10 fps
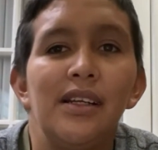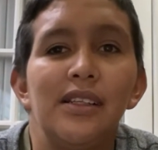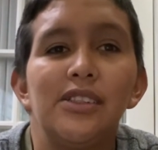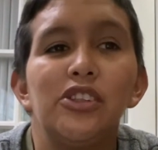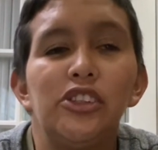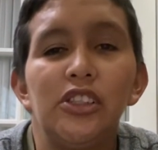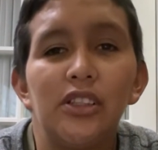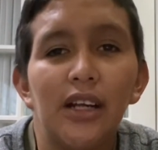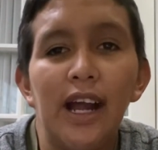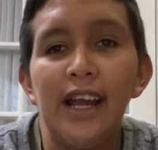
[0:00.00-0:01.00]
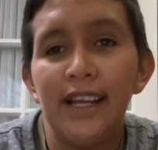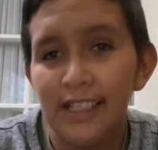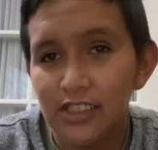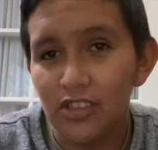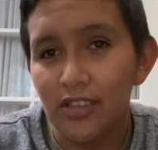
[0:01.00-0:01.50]
So I
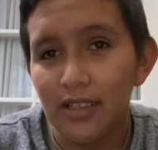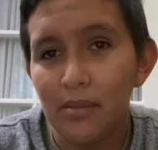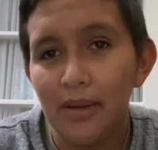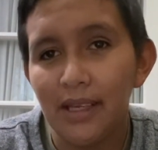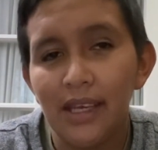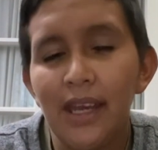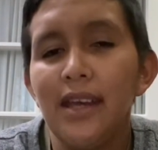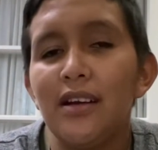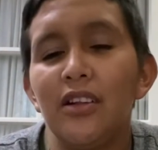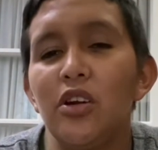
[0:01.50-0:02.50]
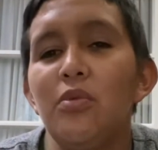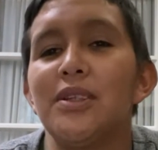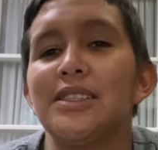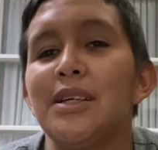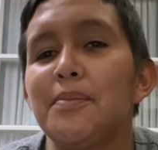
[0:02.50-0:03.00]
answered, and I'm like, hey, hello,
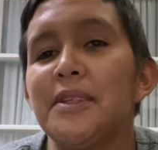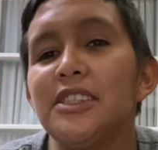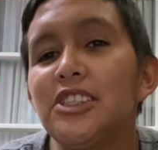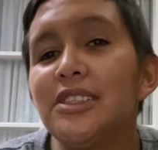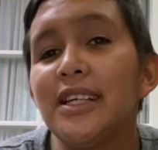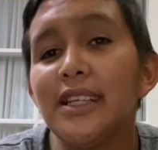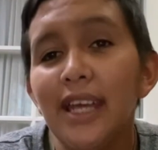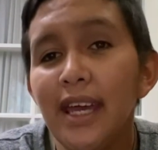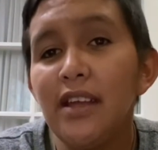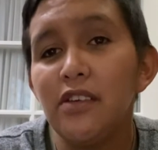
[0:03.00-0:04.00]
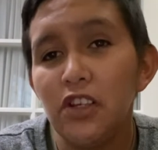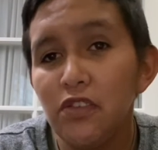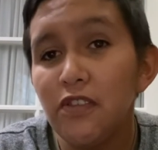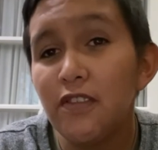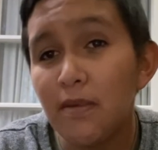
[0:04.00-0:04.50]
what's up? And she's like, hey, you
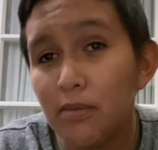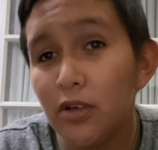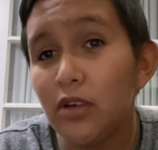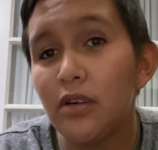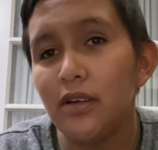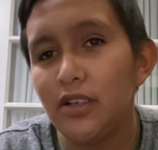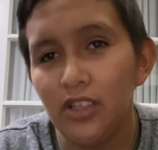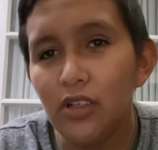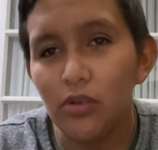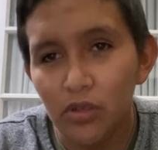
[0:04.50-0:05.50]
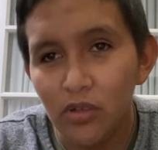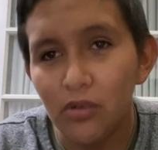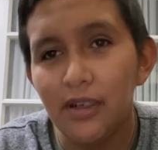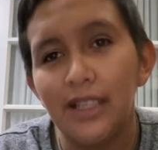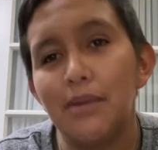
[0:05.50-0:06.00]
remember, you know who?
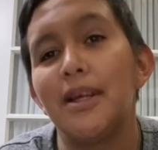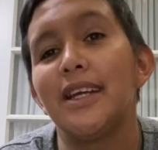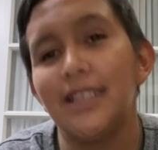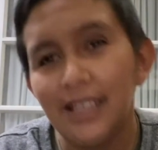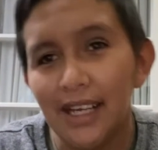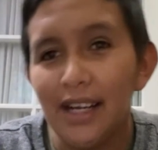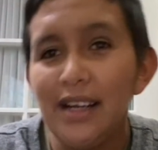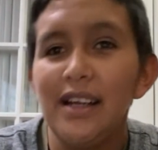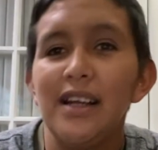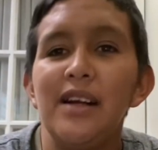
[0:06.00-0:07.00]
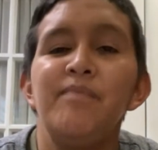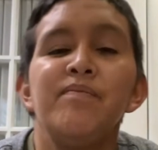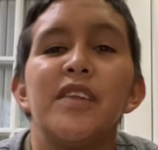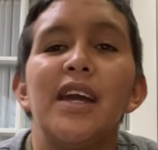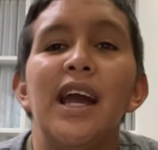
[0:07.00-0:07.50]
And I'm like, yeah.
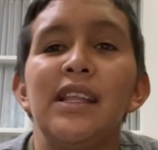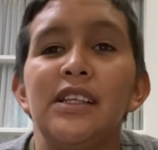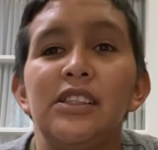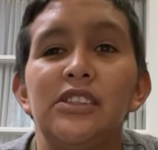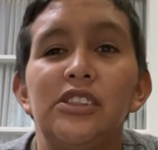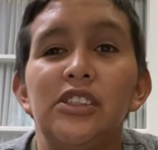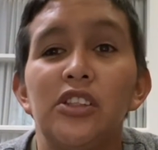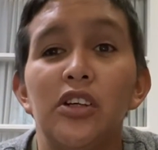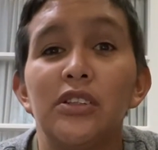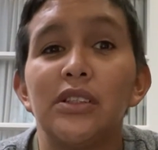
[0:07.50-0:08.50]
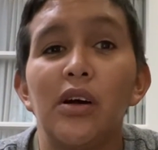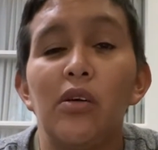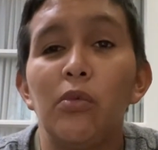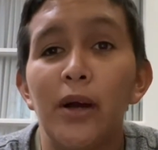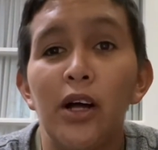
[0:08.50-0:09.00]
And then she goes,
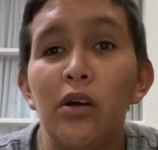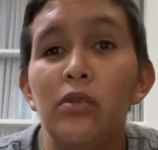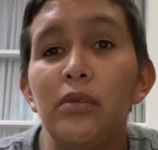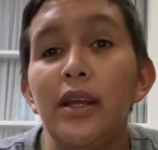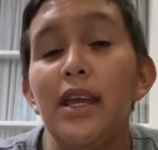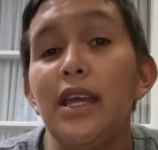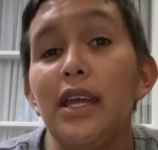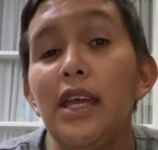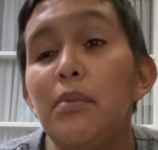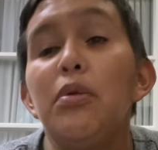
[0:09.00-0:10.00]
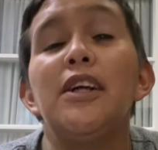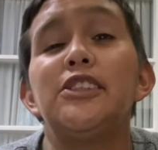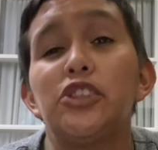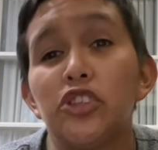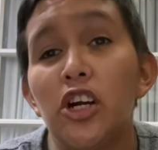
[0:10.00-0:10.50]
well, he
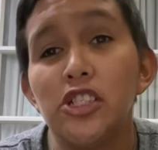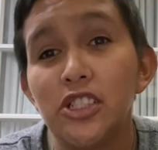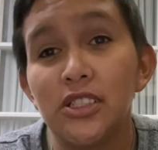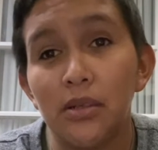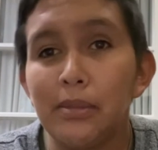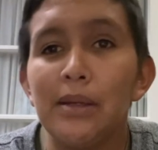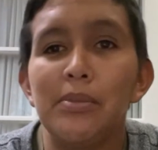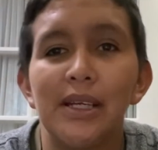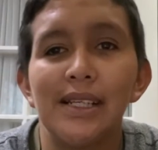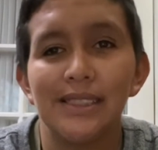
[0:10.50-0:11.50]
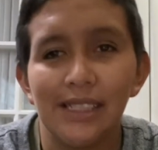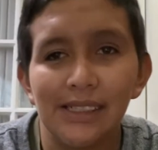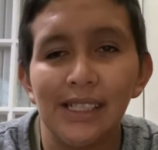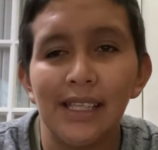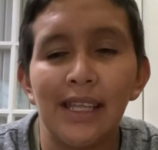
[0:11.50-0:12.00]
pressed charges on me because he
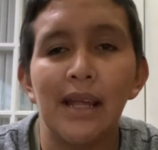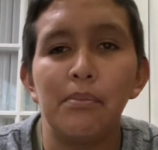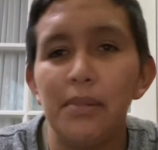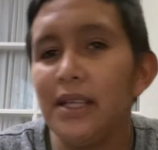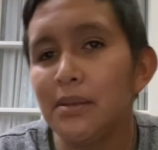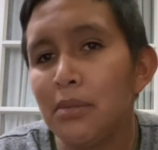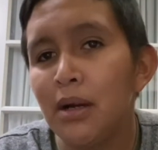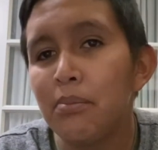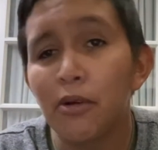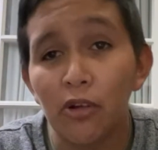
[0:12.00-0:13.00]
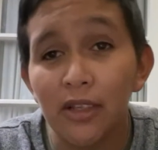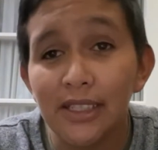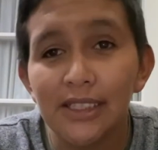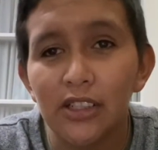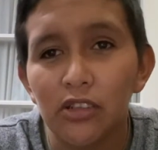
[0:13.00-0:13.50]
said that I beat him up or all
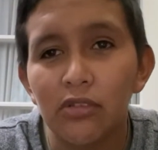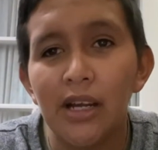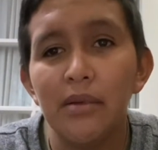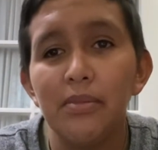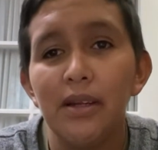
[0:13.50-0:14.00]
this other crap.